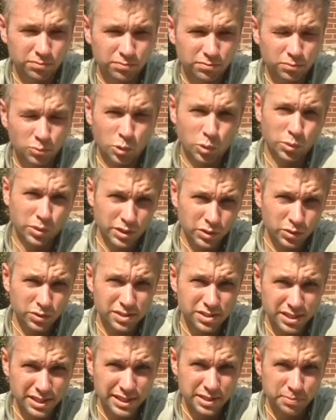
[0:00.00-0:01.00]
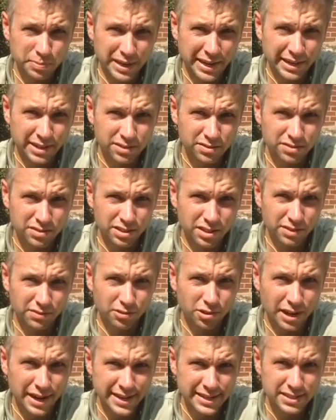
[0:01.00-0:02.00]
Well, we're doing 6 pounds of
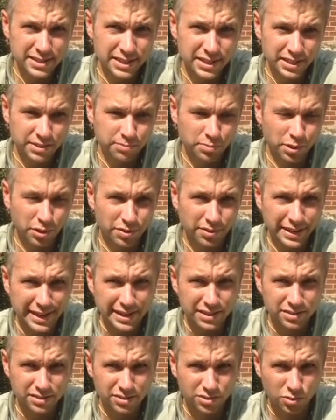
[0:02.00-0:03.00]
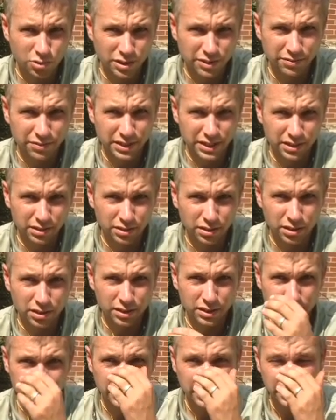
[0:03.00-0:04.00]
grass seed per 1,000 square feet of
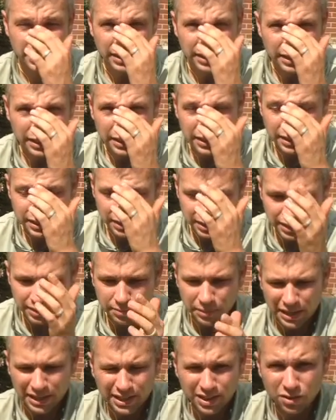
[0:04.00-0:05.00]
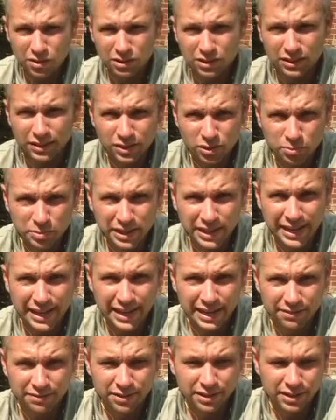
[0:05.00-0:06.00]
lawn. I go a little bit
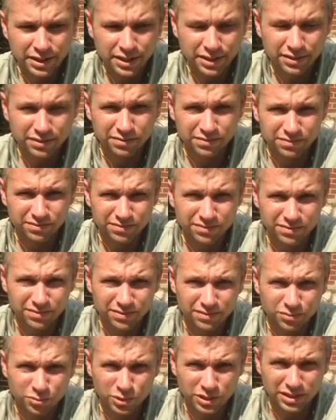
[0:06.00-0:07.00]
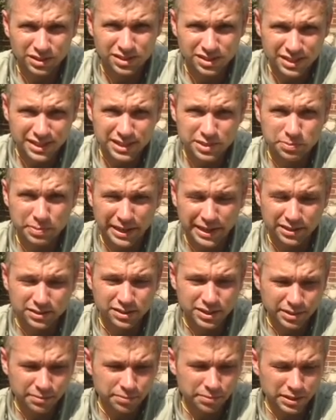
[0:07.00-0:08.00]
heavier with the 6 pounds.
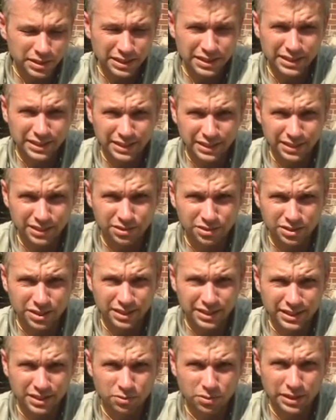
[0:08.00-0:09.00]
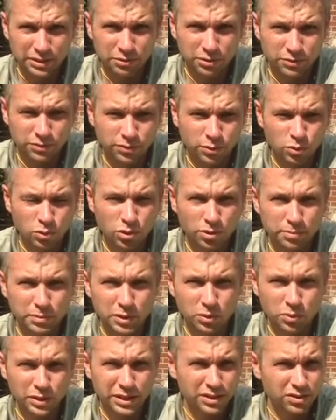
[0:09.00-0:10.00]
Typically you can get away with 4, but
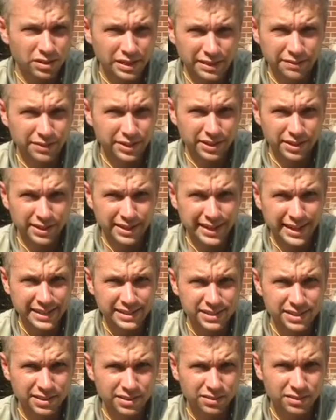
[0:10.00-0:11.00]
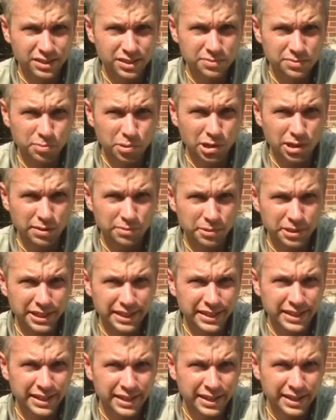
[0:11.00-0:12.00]
we don't have irrigation on this property.
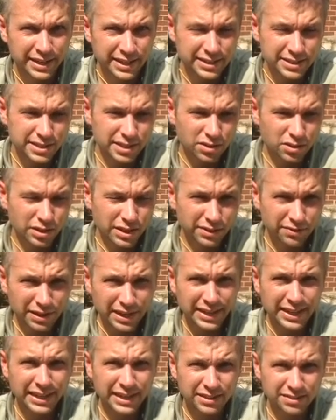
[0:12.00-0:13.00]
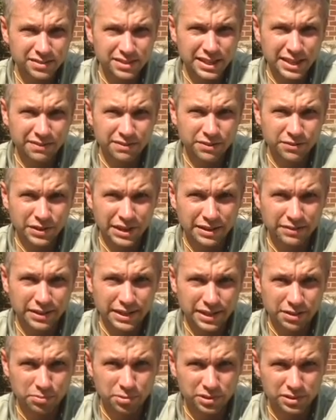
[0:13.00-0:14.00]
And so if I get
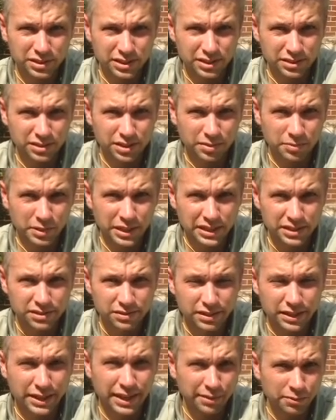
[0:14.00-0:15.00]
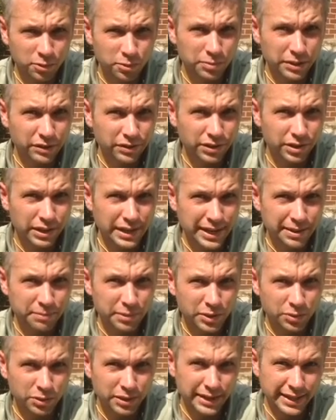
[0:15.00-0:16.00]
75–80% germination rate, I'm going to be real happy
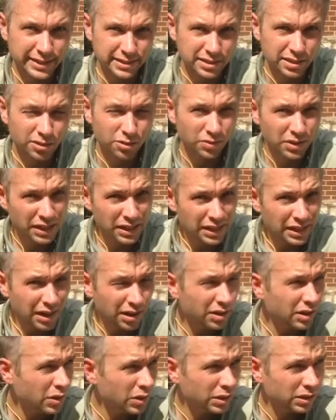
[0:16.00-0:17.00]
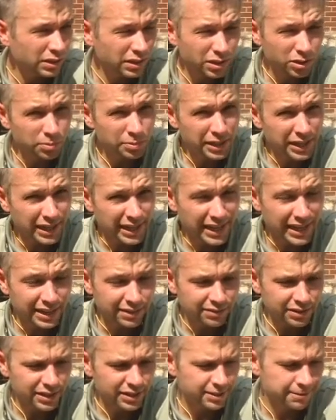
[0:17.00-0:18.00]
with that. So I'll go a little bit
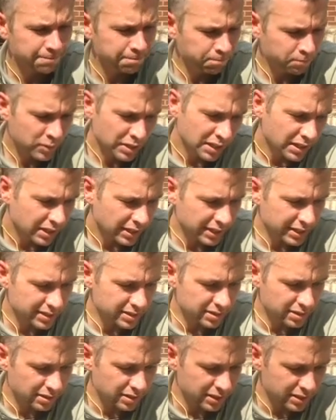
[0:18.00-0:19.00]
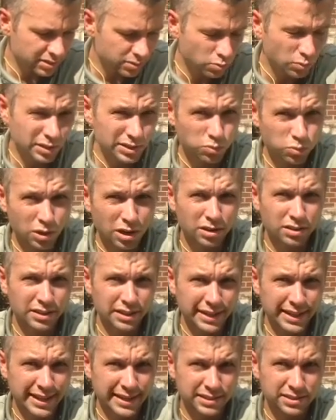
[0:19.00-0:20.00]
heavier, and it's worth
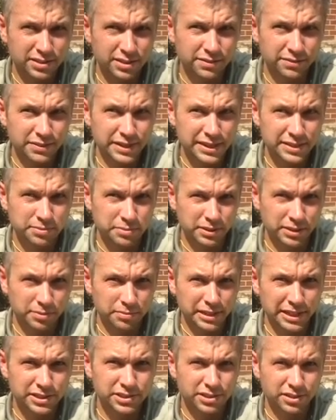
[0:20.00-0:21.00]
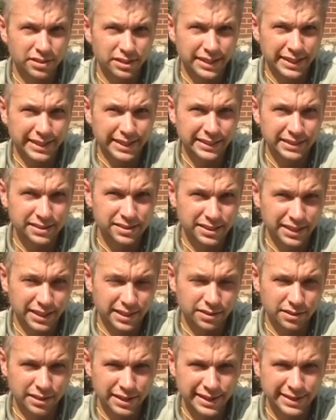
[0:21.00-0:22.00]
the extra investment to make sure that I get the
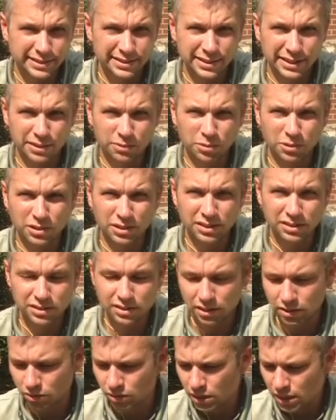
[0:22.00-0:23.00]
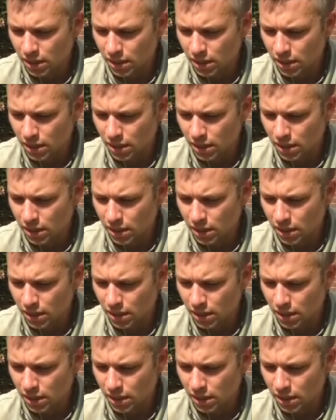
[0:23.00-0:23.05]
standard grass that I want. So